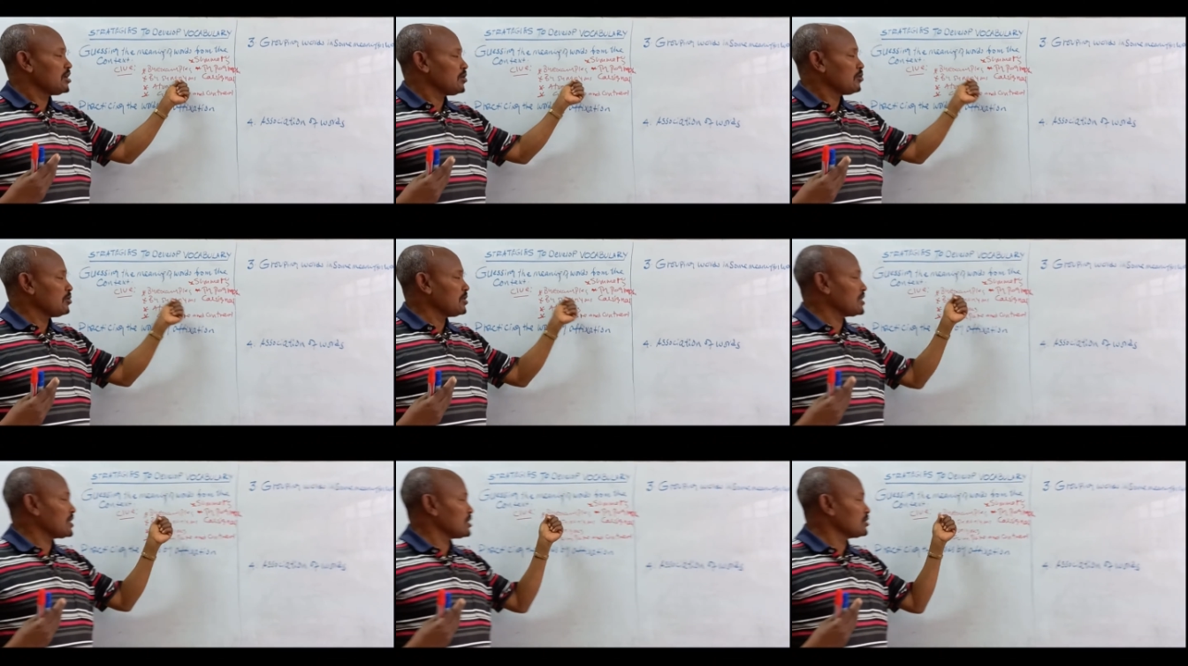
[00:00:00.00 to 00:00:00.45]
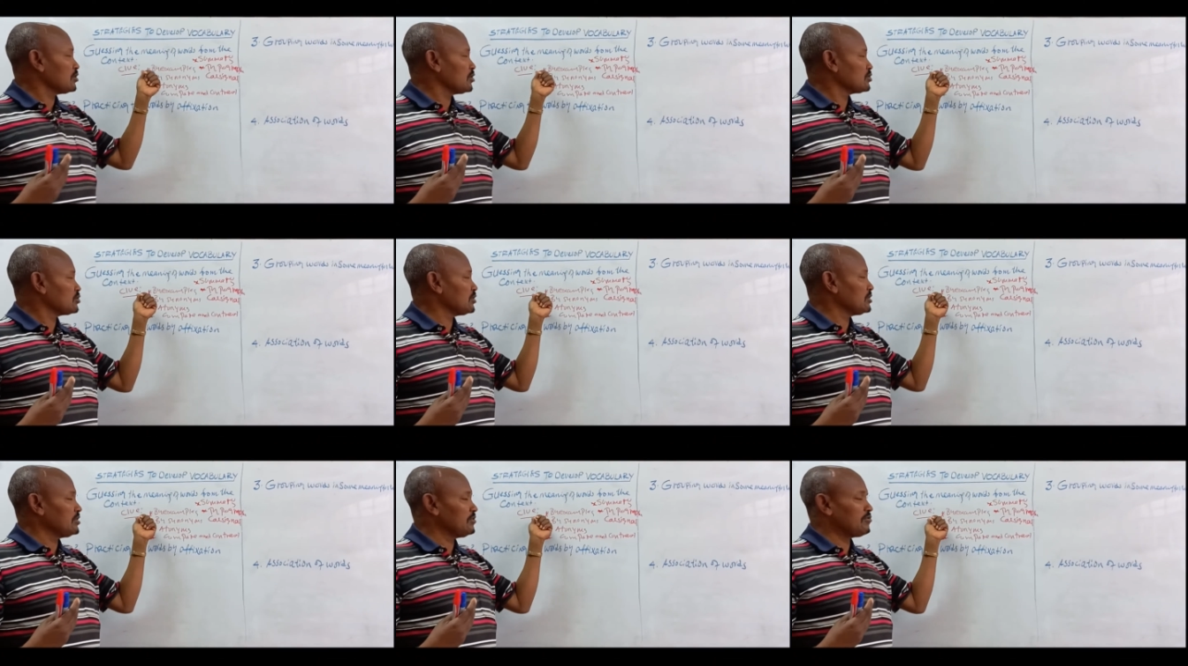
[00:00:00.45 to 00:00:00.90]
we can
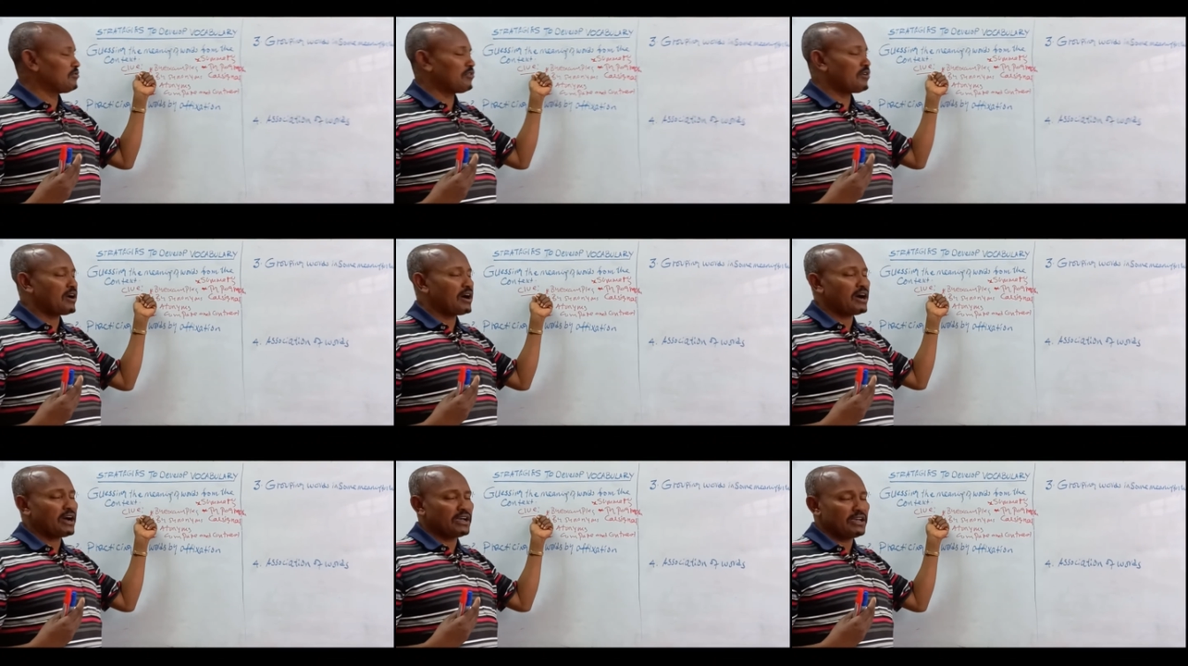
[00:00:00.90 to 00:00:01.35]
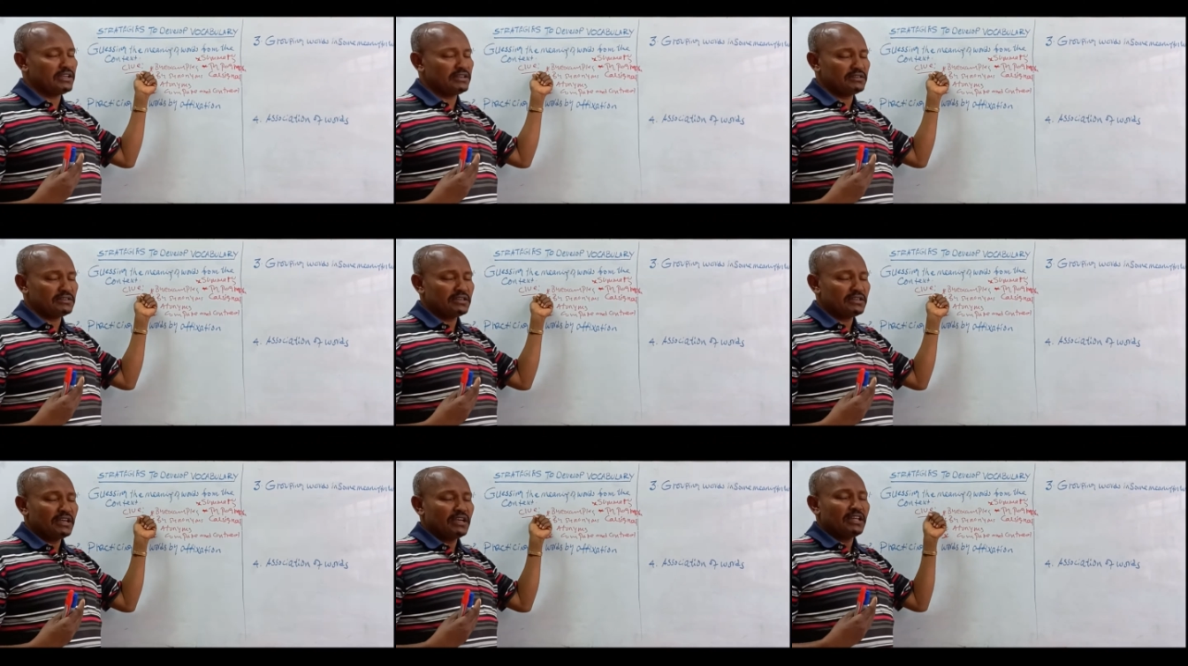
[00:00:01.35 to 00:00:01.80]
also
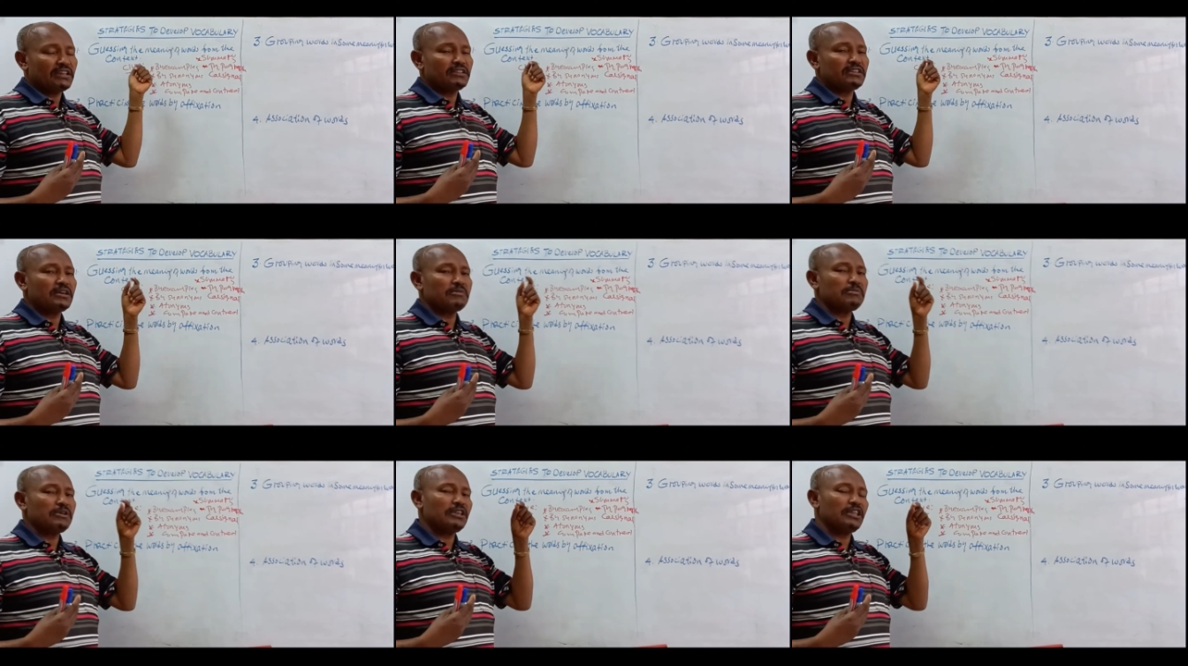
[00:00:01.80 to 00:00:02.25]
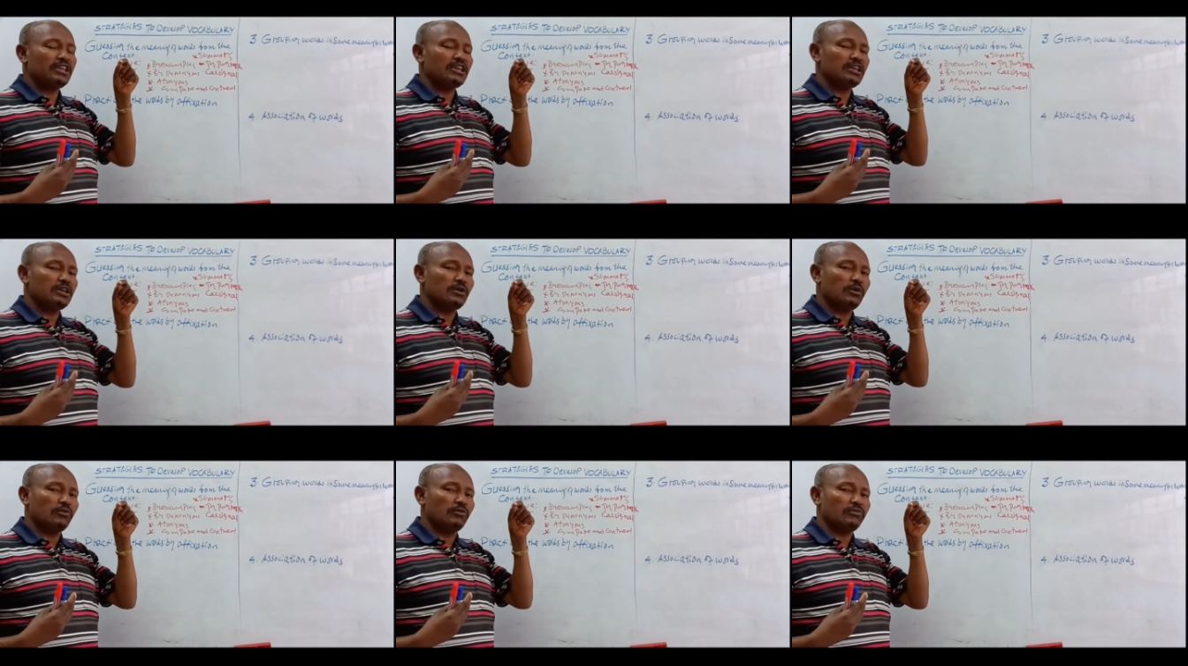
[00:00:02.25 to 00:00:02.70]
define the
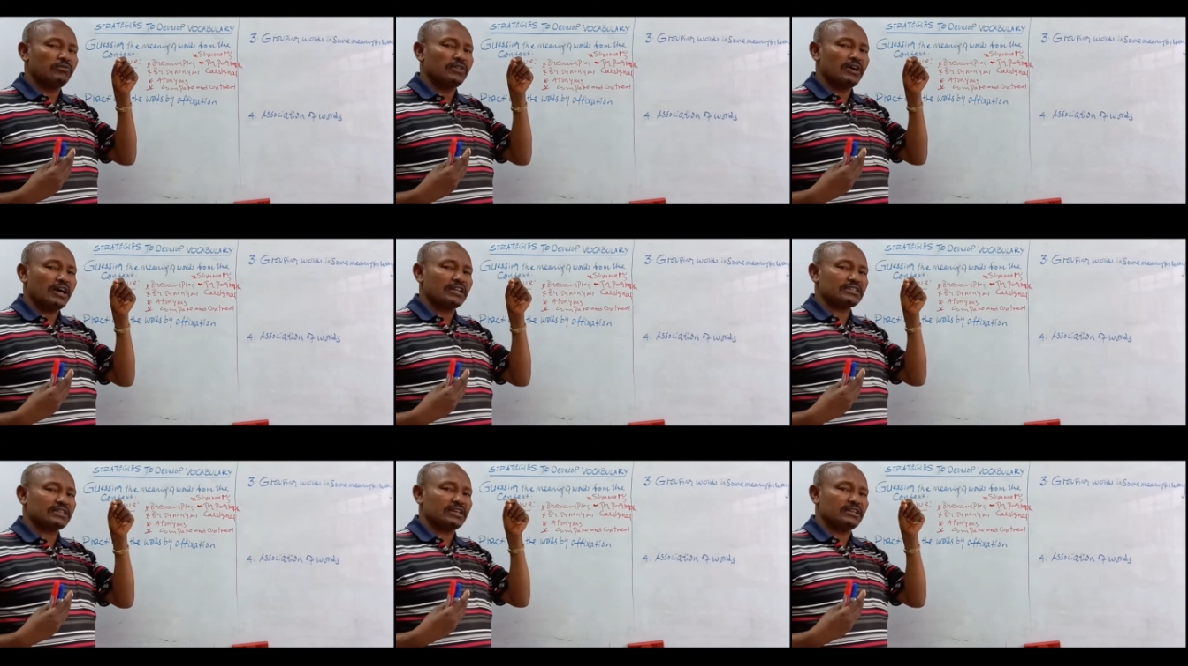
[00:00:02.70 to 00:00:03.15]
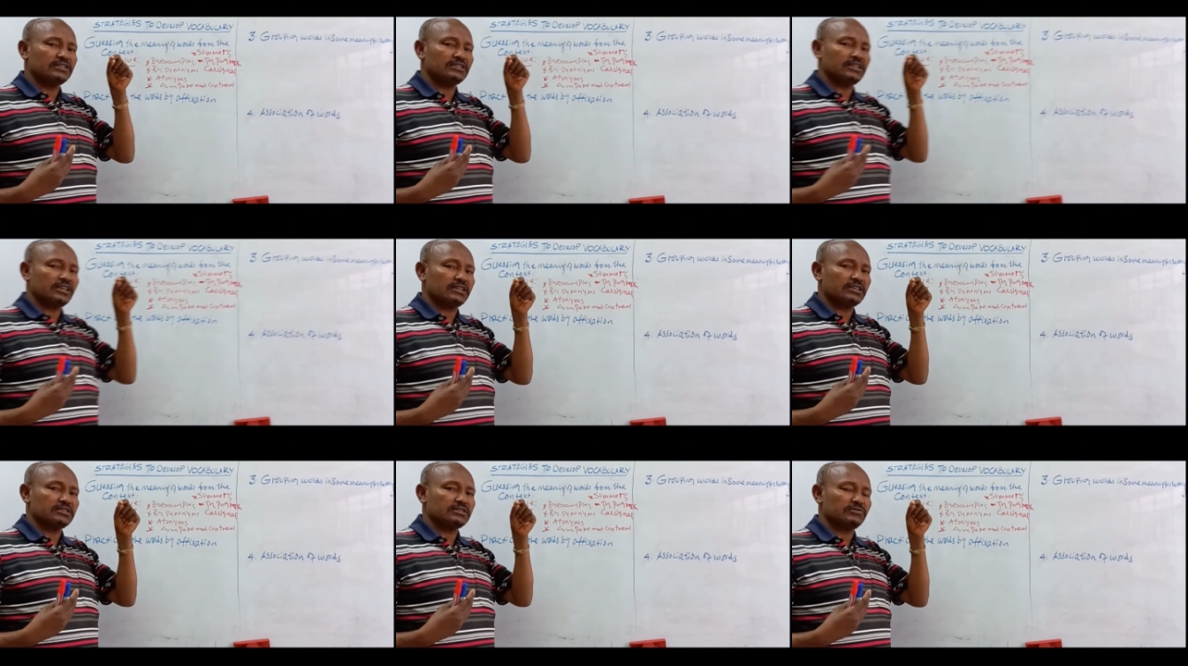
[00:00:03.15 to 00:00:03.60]
meaning of that
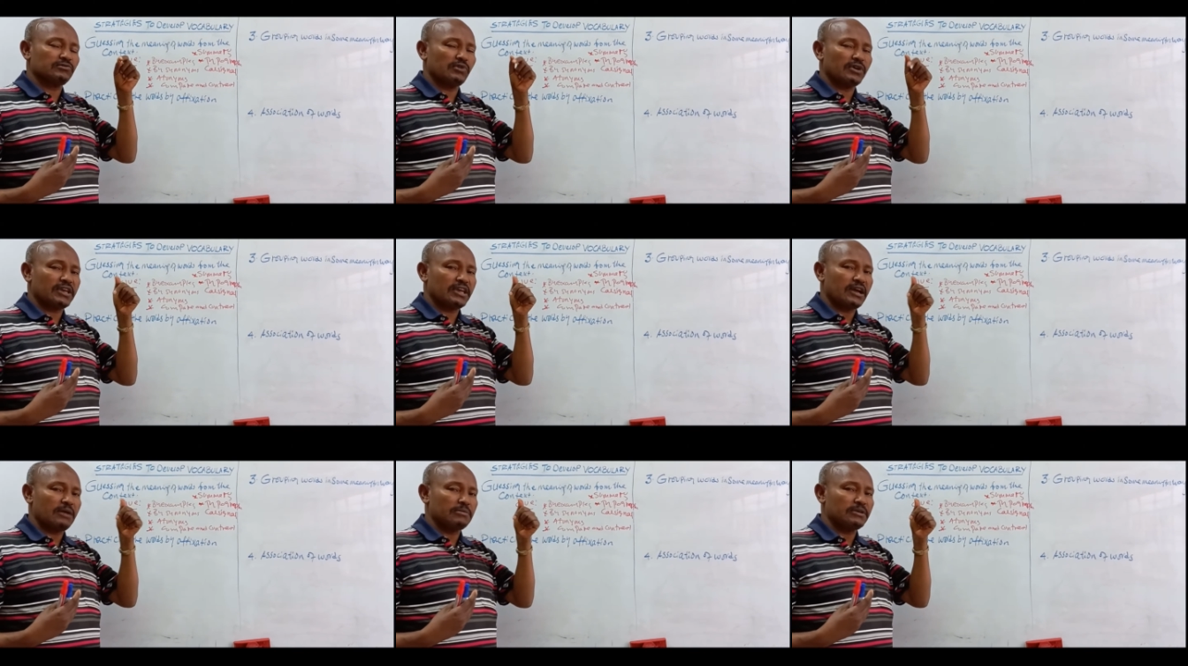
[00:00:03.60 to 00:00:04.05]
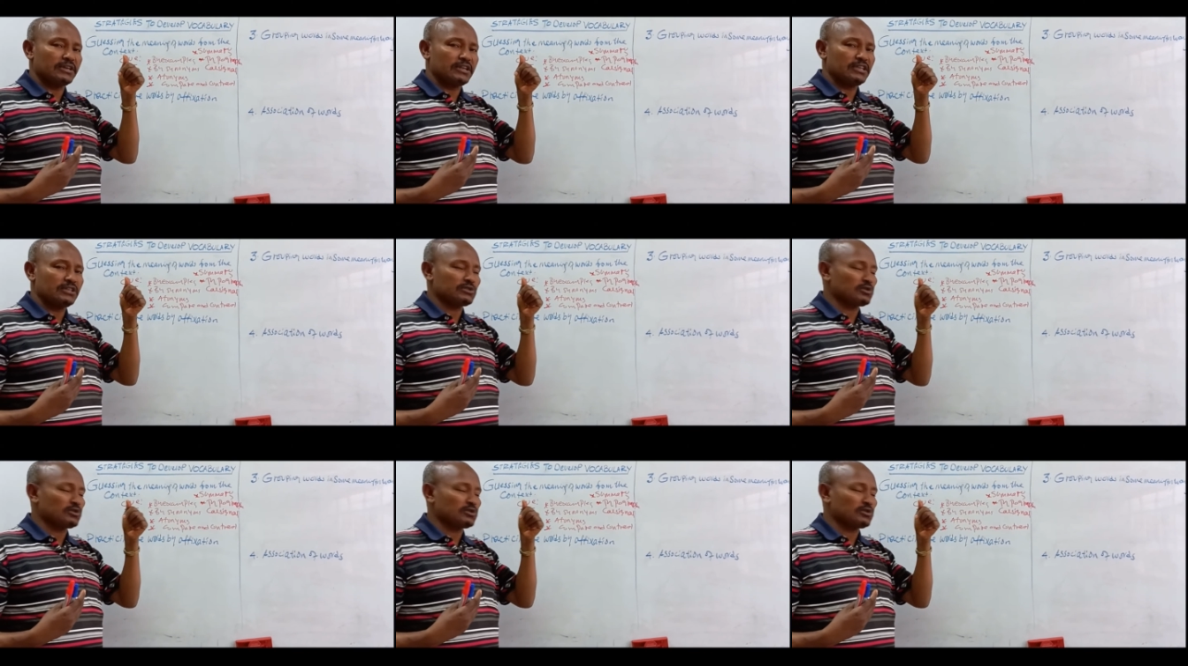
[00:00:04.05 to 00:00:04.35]
context vocabulary.